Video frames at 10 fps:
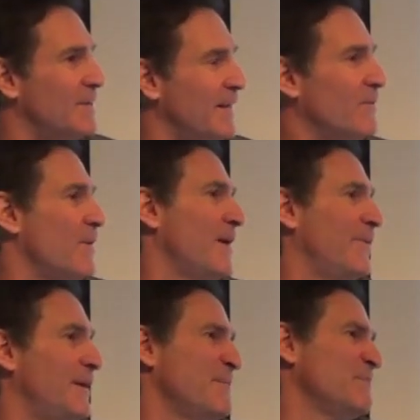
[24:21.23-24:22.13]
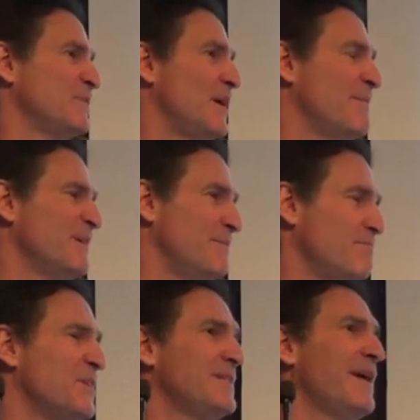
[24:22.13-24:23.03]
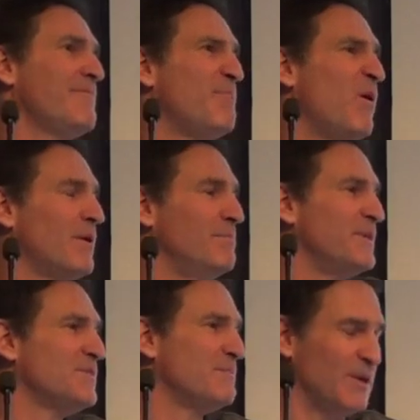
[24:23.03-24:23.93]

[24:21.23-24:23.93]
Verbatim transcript: and I don't know how I, must, I must have part Mr.